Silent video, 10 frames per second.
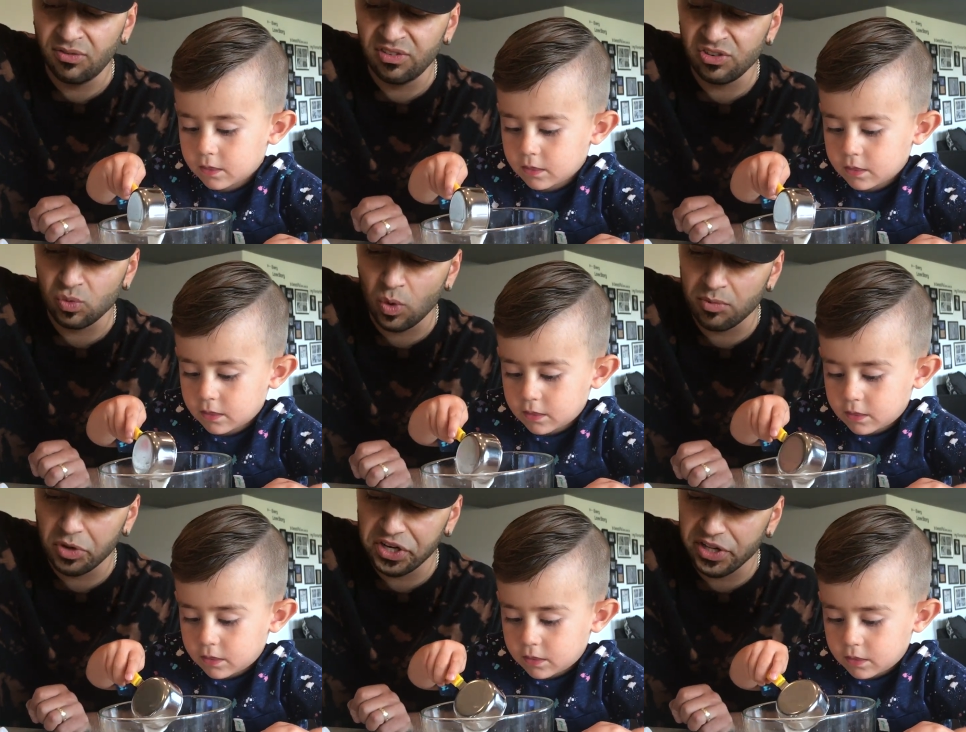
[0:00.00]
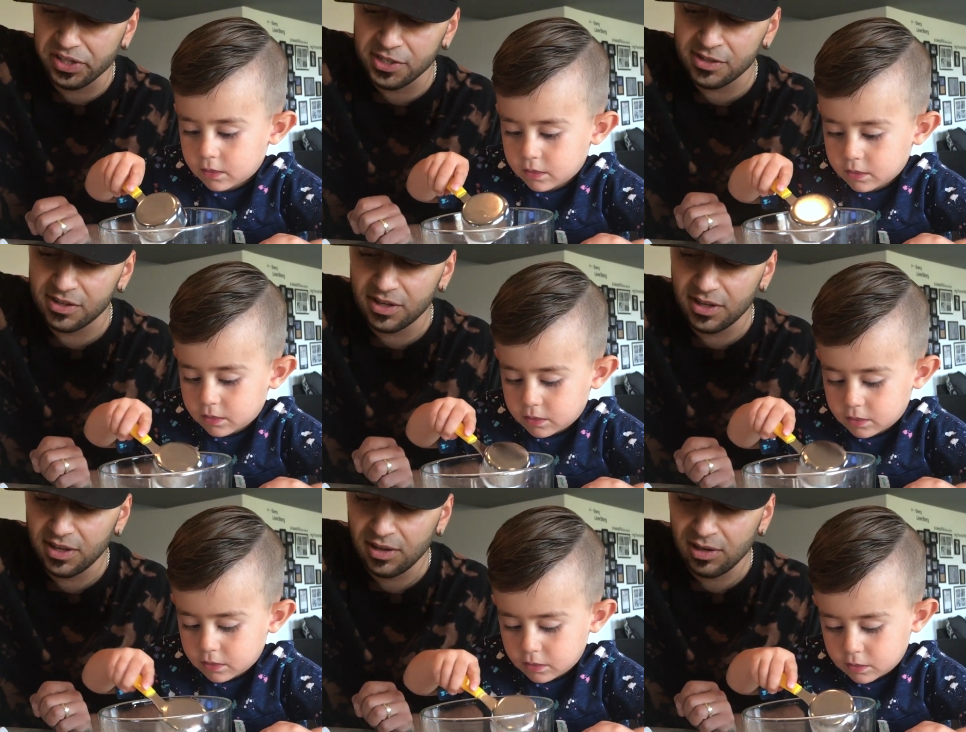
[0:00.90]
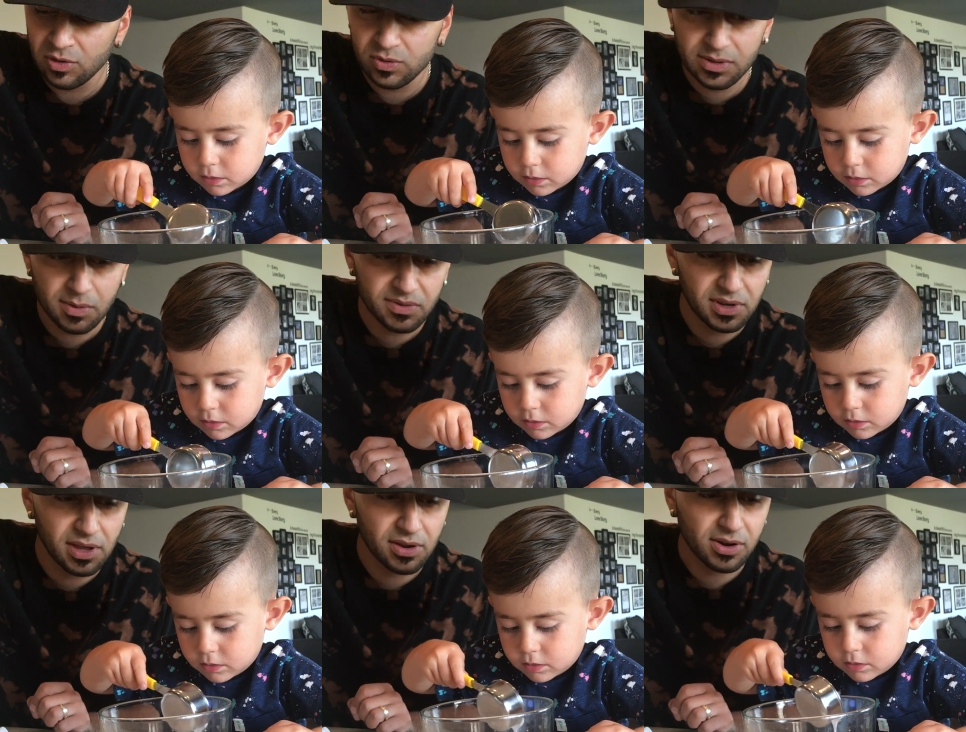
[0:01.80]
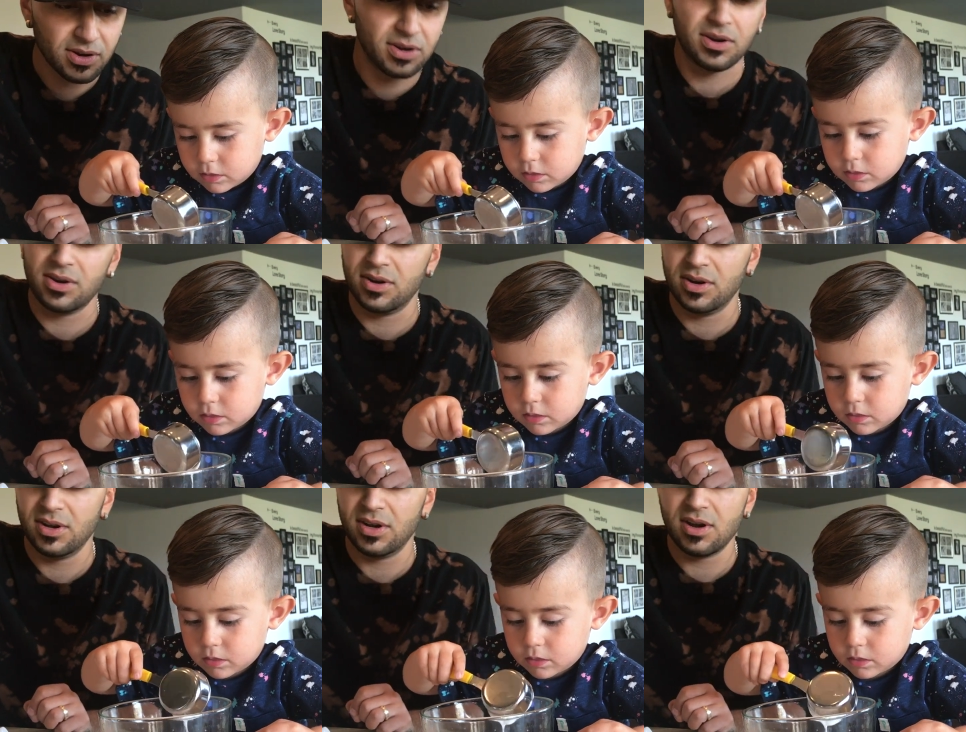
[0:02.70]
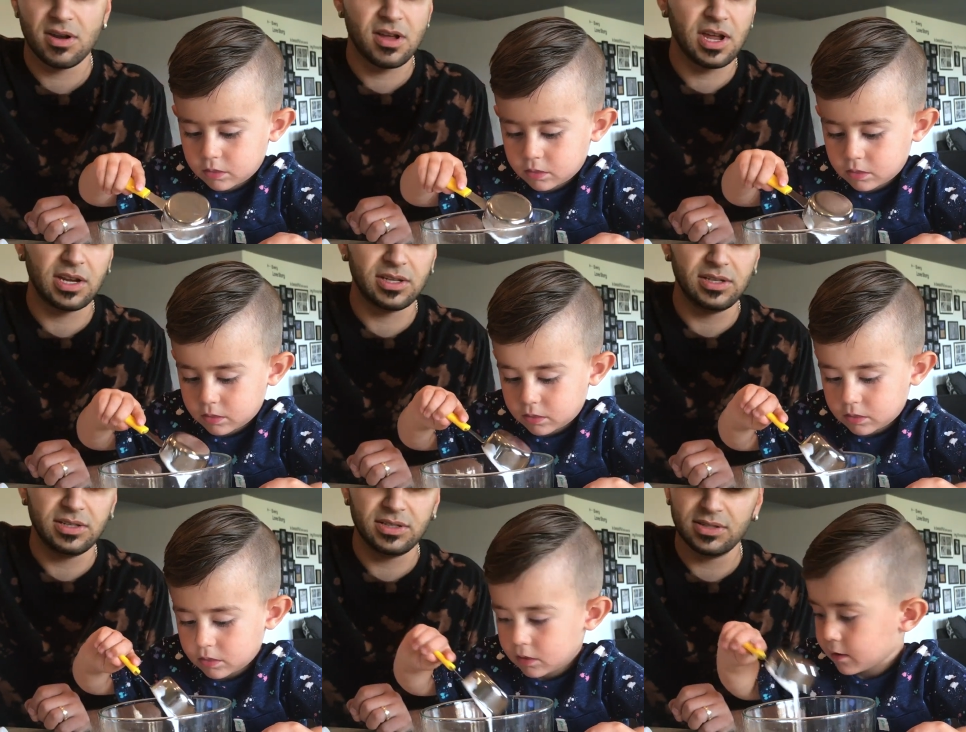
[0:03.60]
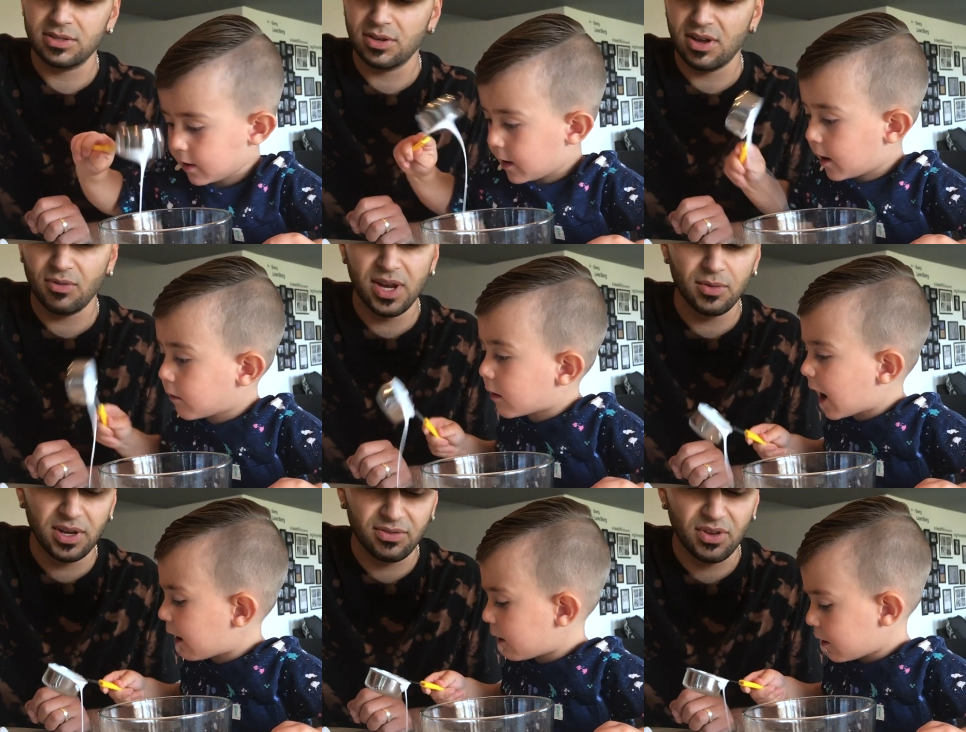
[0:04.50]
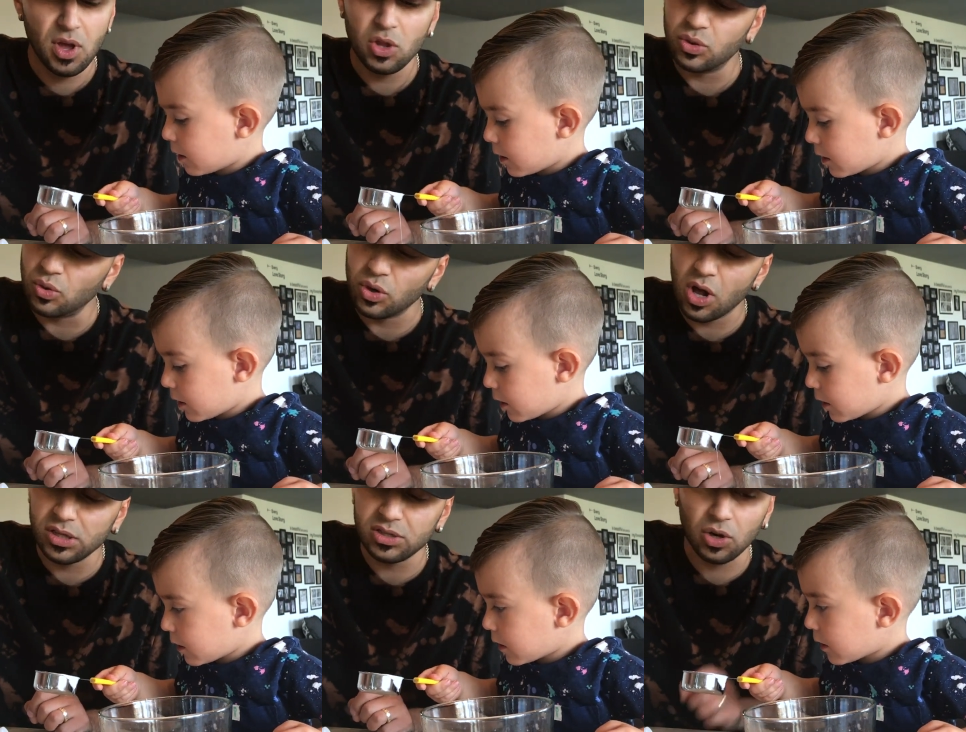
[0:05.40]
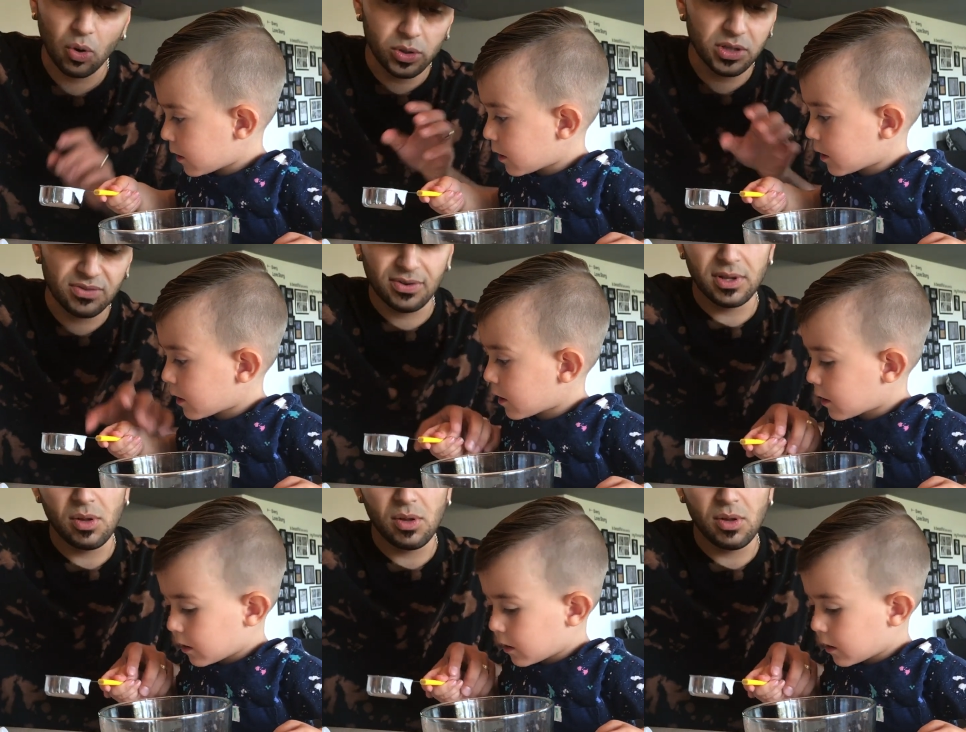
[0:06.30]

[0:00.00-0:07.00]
Speaker 1: finish one bottle and then use some of the other. Nice. Uh, wait, wait. Throw it all in there. Hold it for a